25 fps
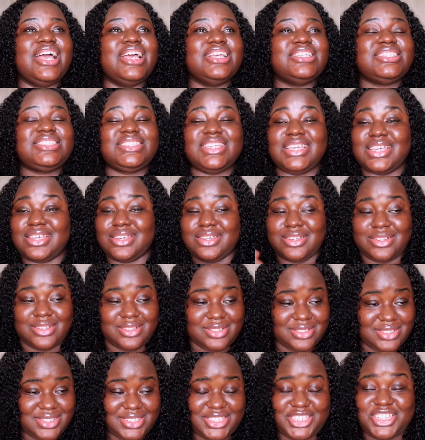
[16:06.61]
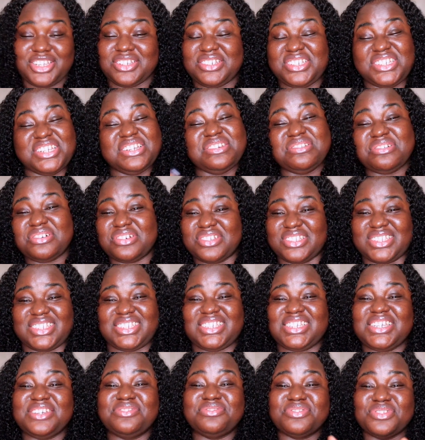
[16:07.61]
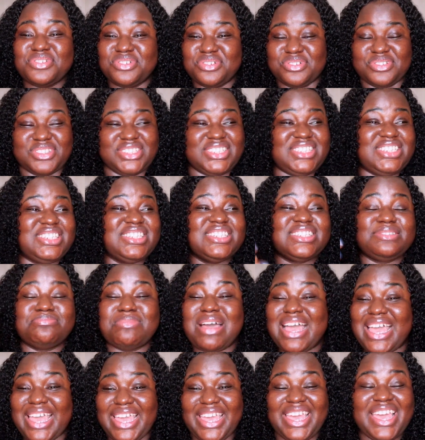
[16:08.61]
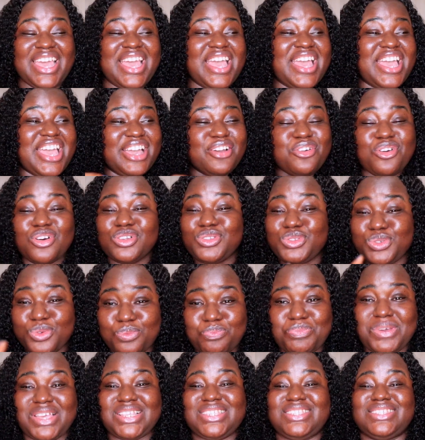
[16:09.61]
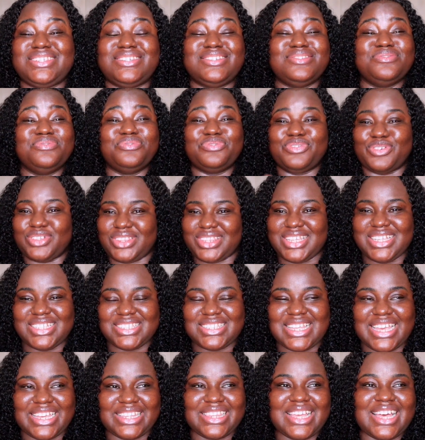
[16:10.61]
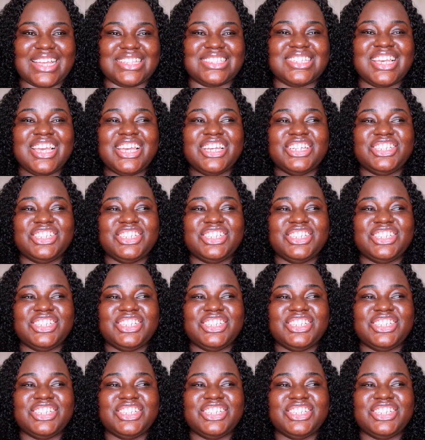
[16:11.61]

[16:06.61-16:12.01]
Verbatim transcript: See, she, she knows, she even knows. She's my go-to person for things like that.